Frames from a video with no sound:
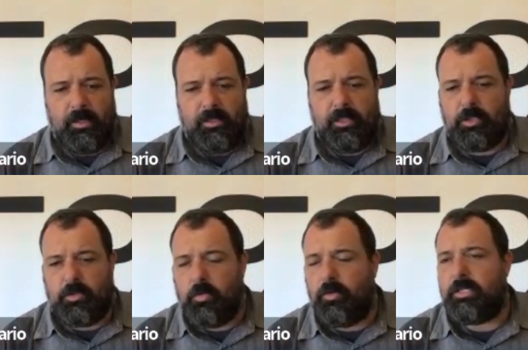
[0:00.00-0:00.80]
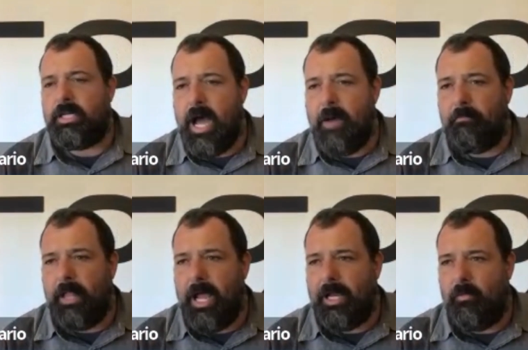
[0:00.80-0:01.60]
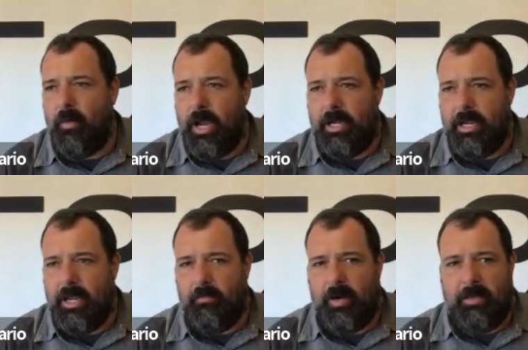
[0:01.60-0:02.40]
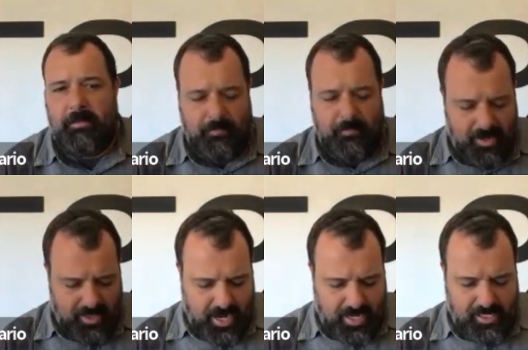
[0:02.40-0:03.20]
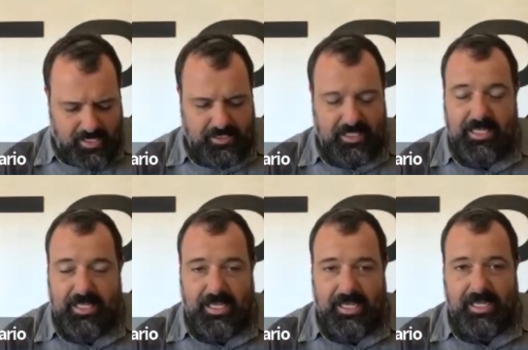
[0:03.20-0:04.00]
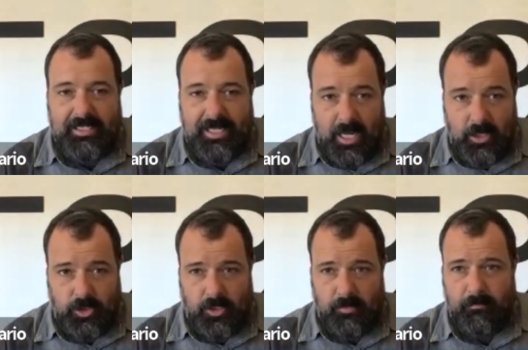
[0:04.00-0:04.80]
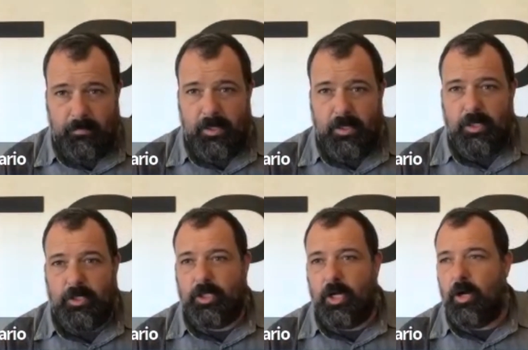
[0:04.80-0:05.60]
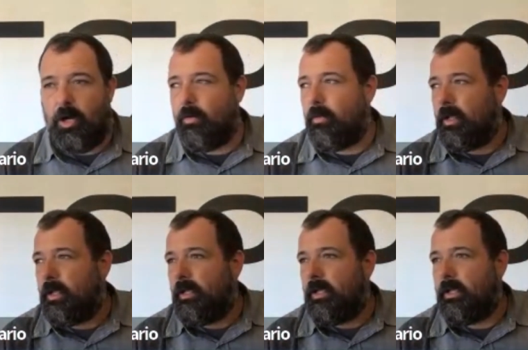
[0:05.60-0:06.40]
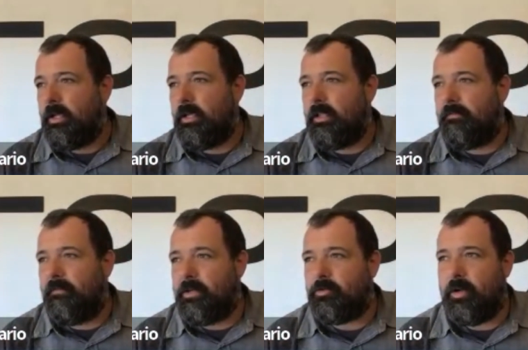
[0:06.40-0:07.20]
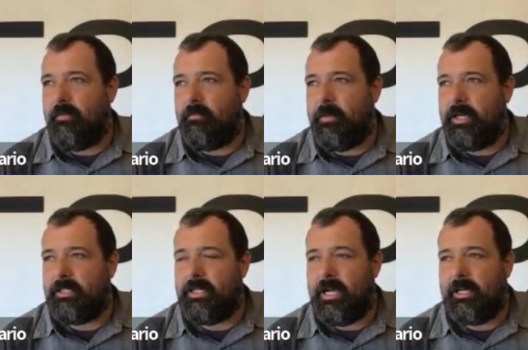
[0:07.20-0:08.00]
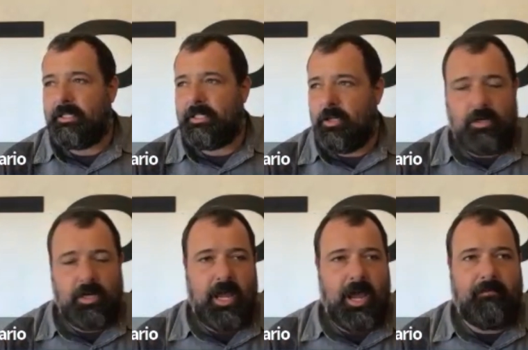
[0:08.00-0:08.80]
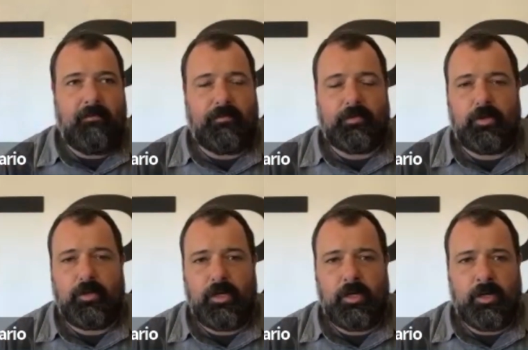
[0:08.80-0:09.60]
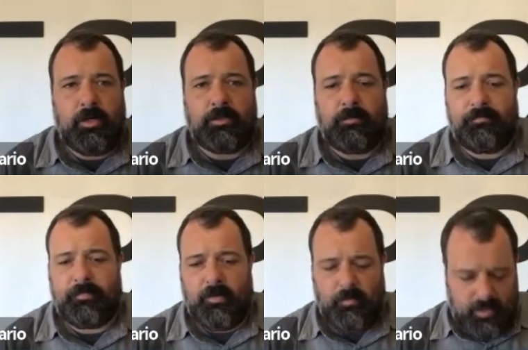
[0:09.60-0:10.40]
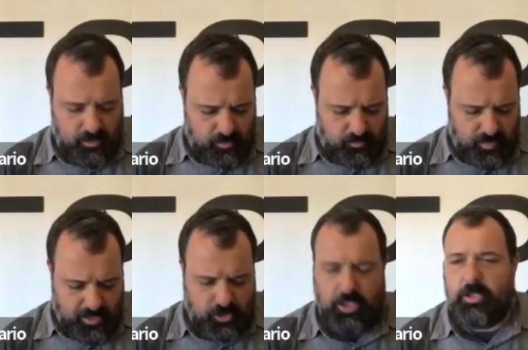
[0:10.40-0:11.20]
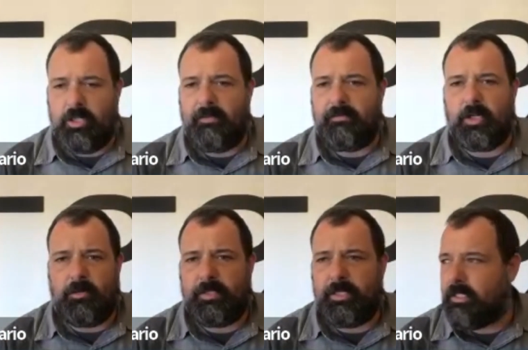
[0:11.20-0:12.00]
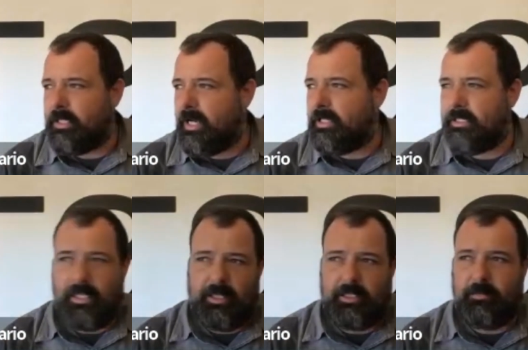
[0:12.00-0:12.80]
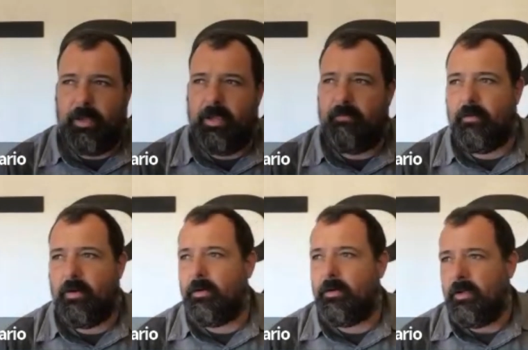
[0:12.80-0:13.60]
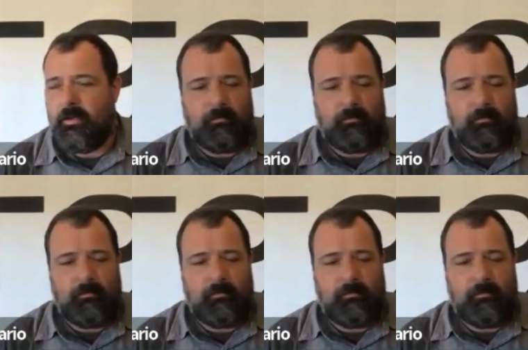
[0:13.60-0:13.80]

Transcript: this rule is not black and white. And what I mean by that is intention. So the federal government is not going to say you didn't have it for two years when you had a change in life circumstance and had to sell it to pay for